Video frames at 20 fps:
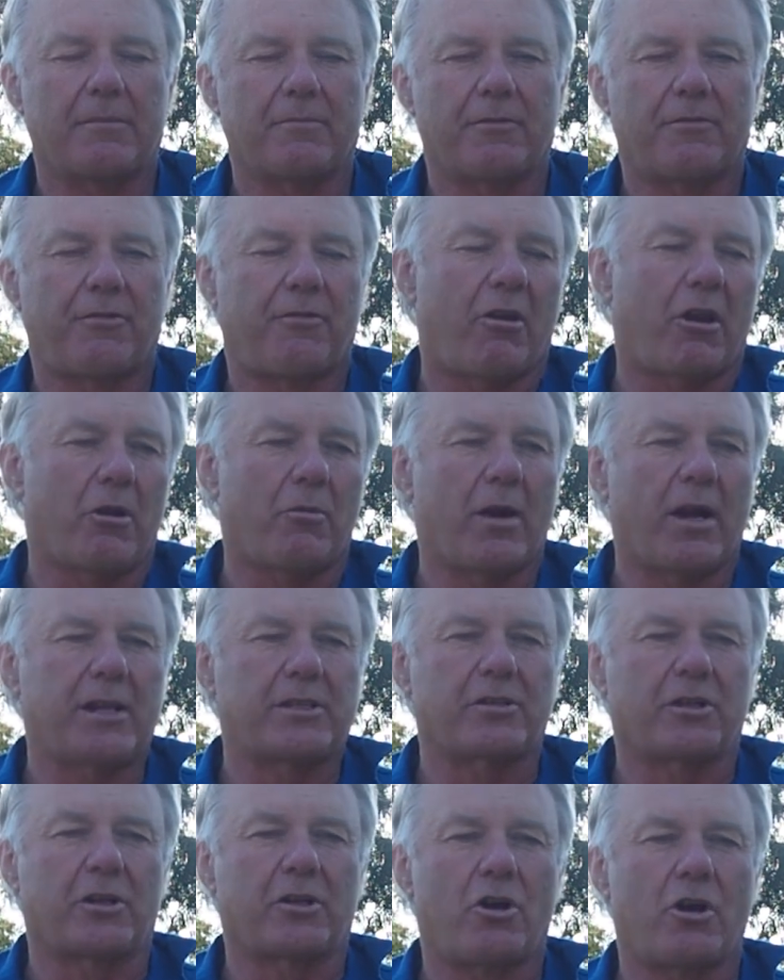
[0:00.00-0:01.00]
throwaway
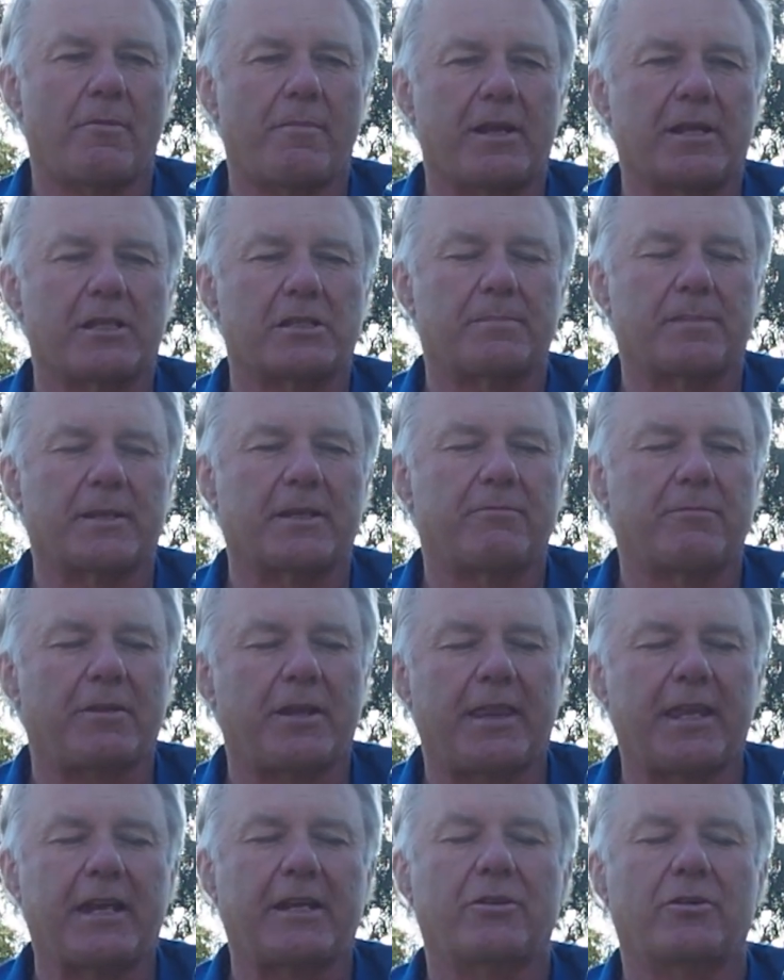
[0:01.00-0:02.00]
sort of comments. But if we
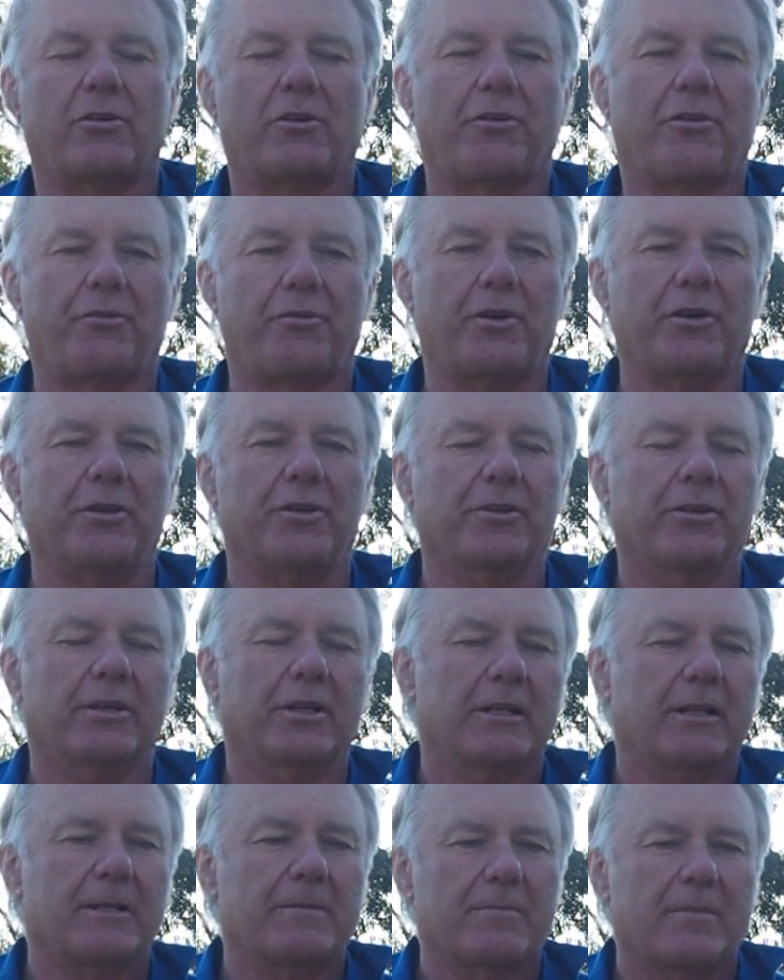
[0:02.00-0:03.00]
think it all through,
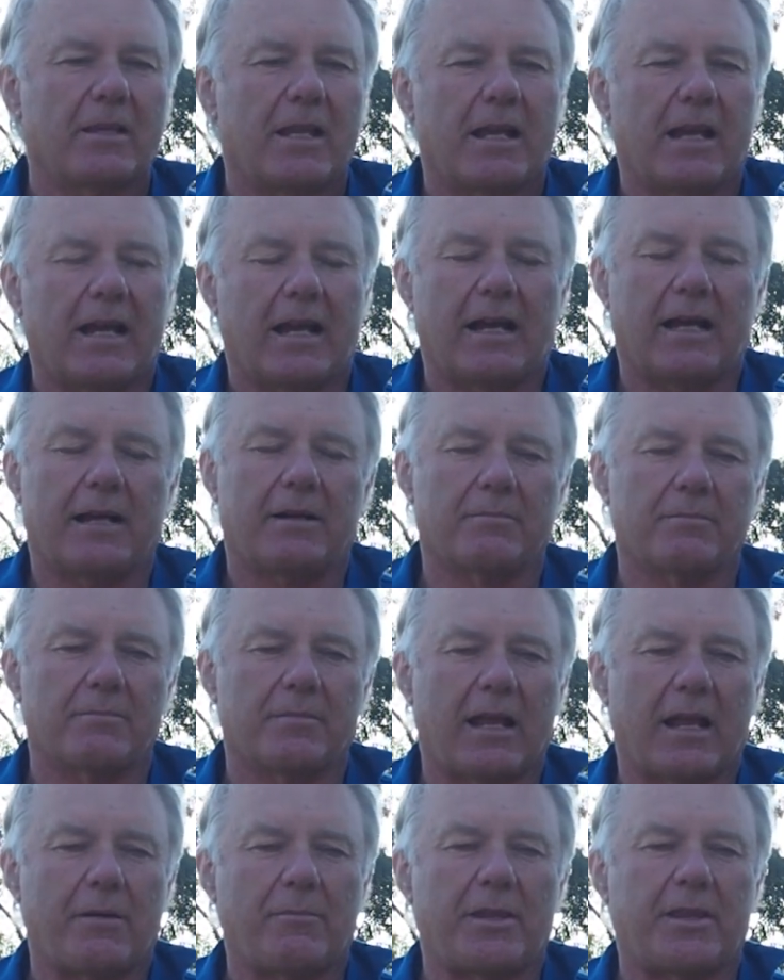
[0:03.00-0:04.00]

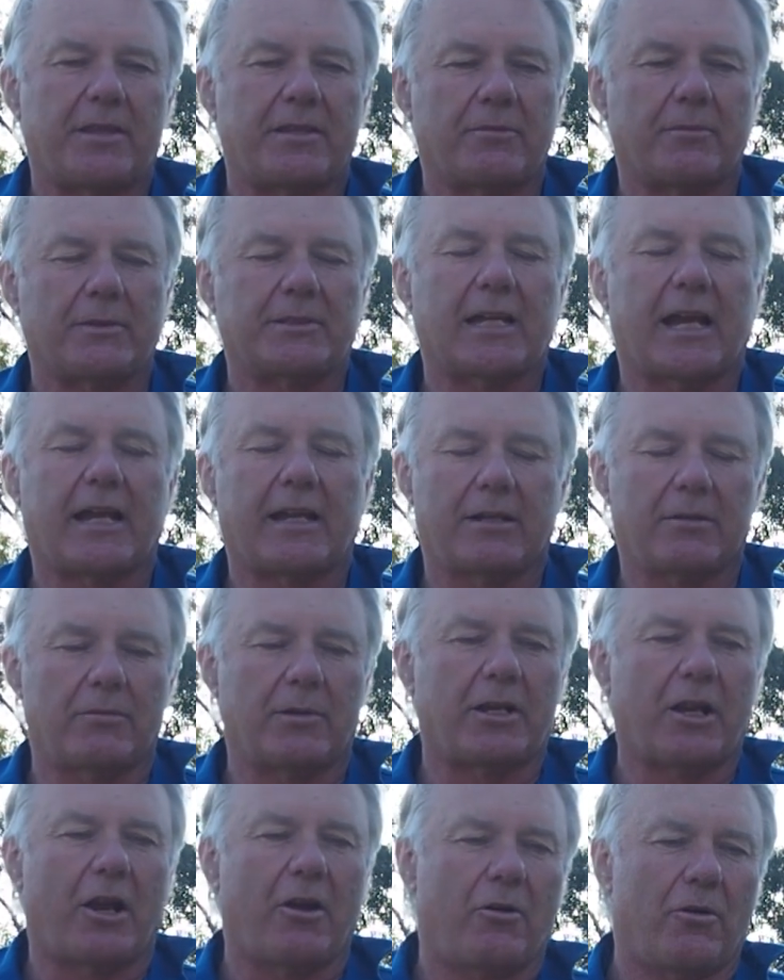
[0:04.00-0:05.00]
and
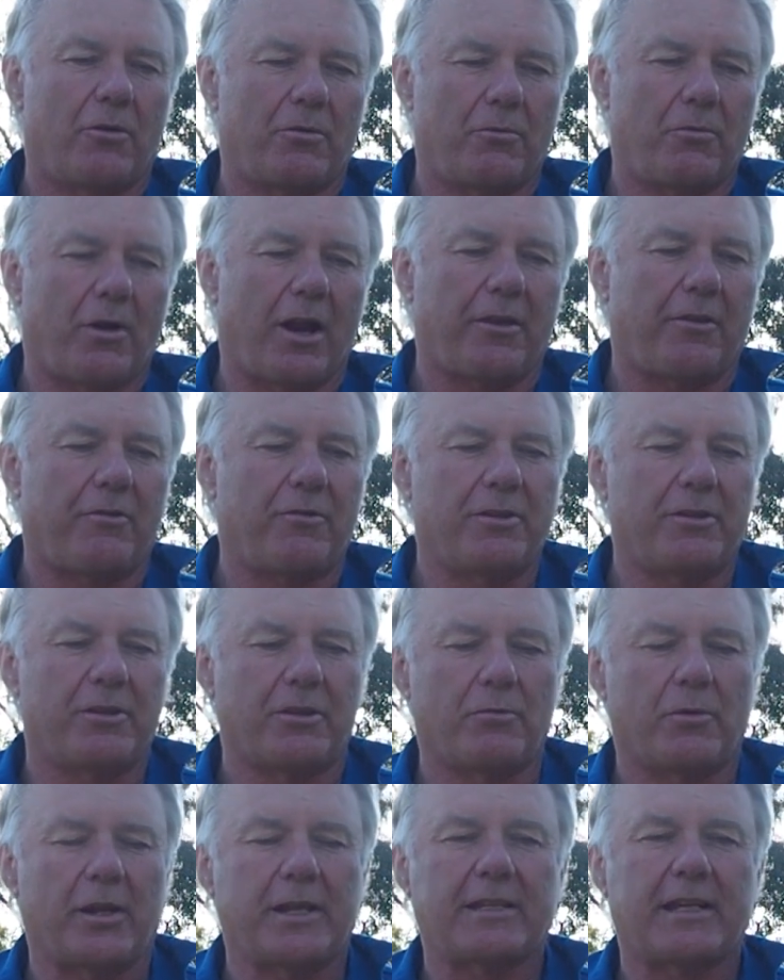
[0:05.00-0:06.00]
we go right through to
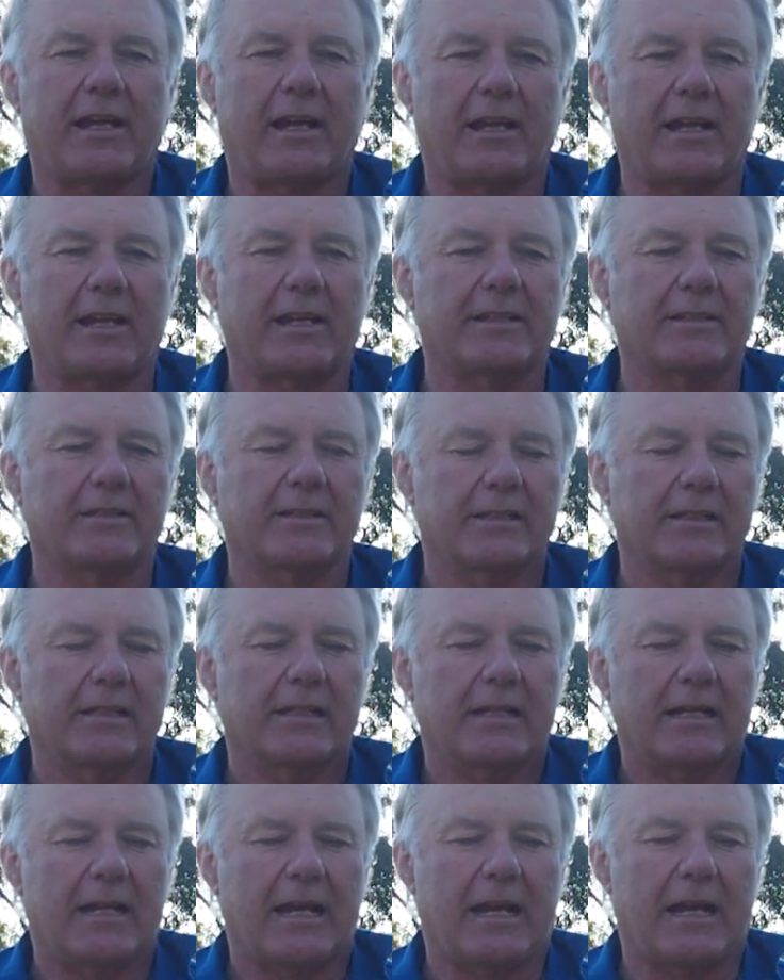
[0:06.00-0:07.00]
the retail end,
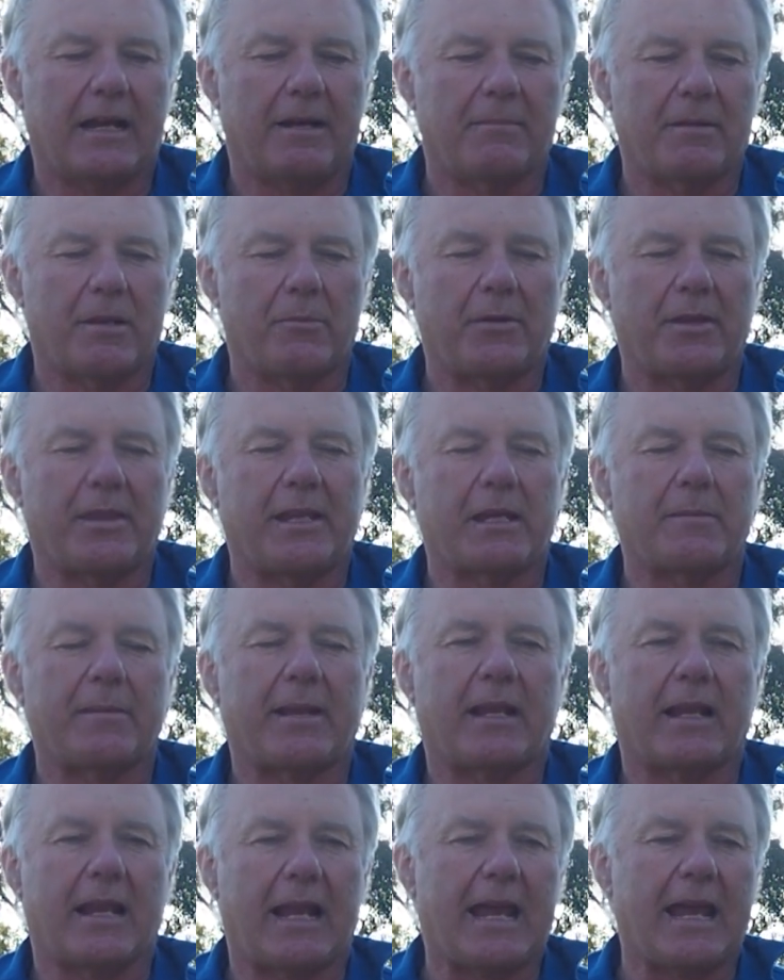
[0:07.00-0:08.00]
and we think
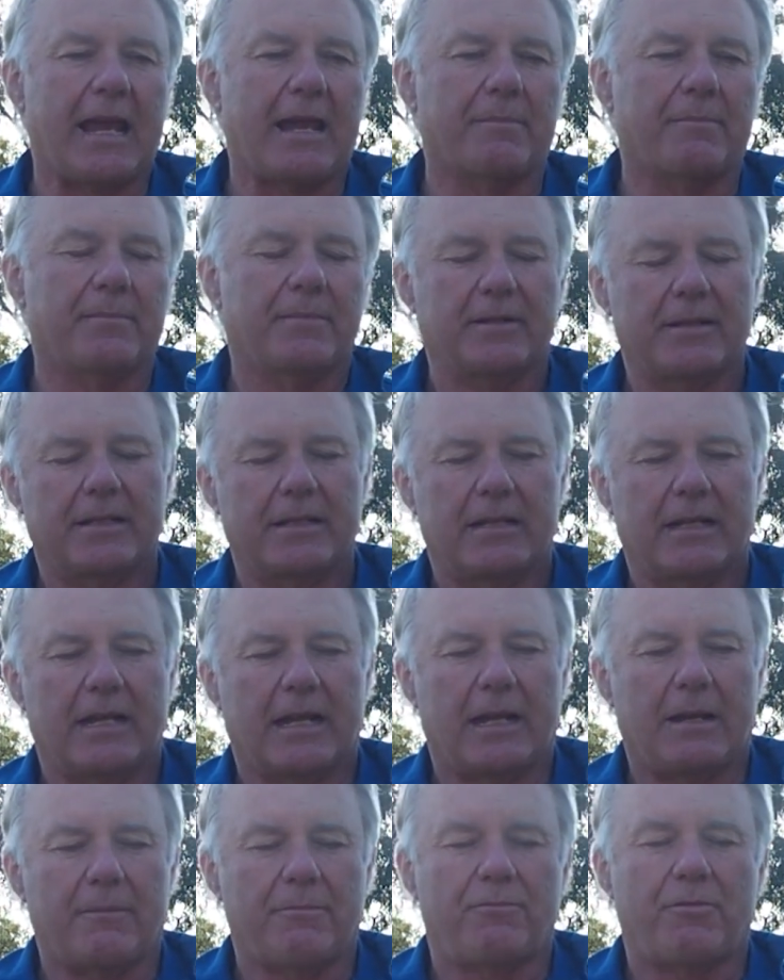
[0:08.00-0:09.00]
about a lamb,
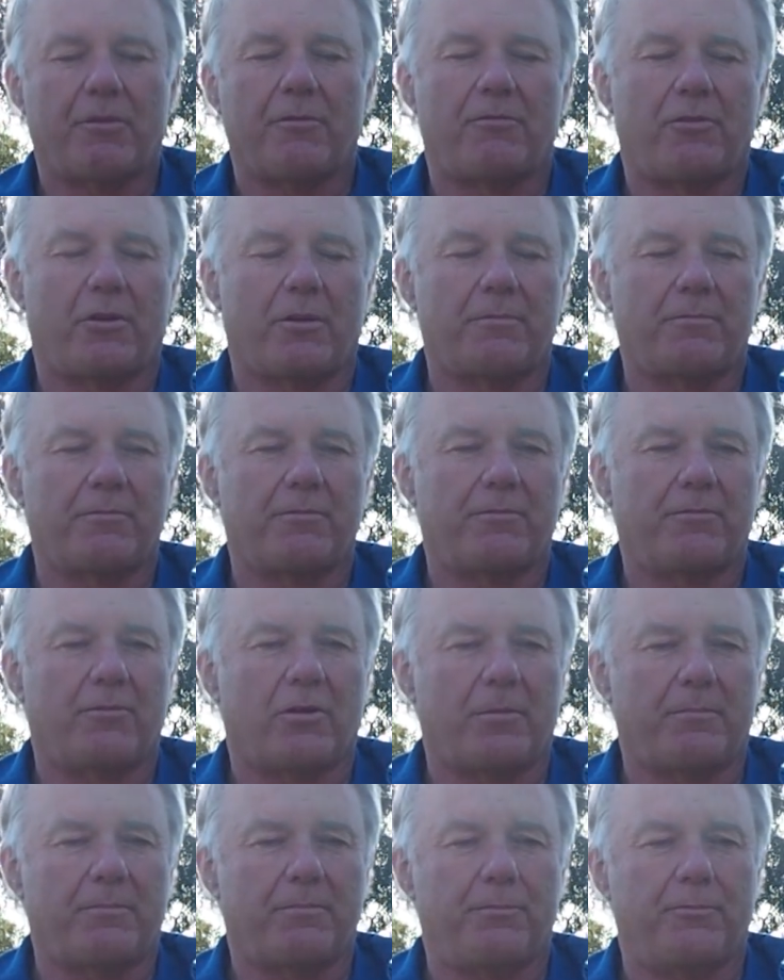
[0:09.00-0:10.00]
for
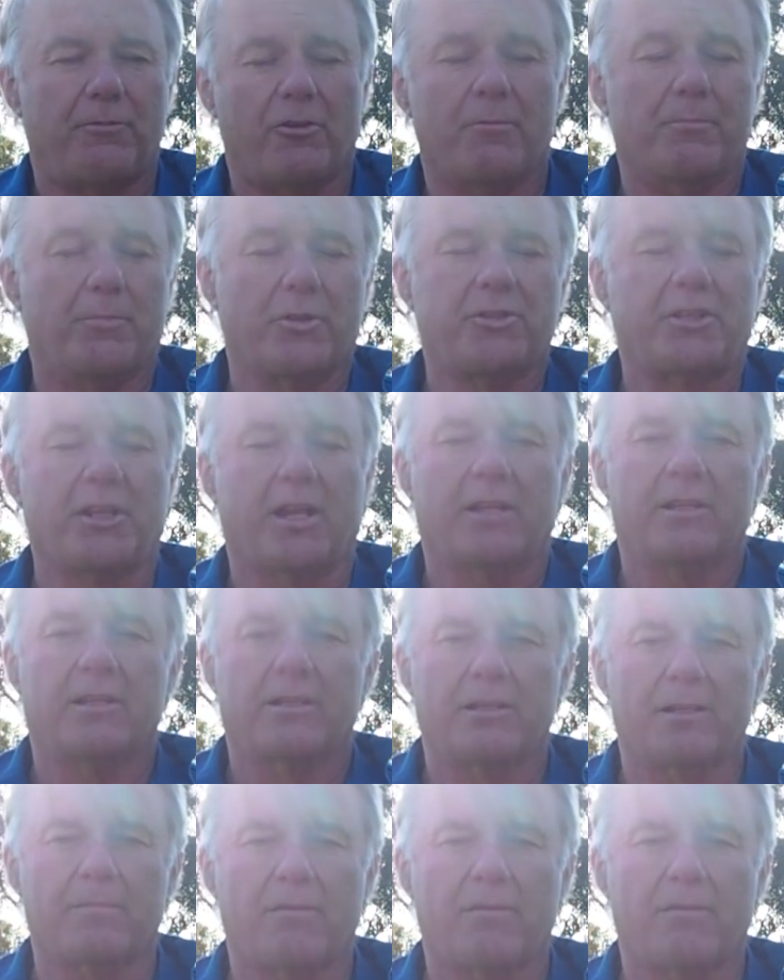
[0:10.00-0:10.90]
a butcher, the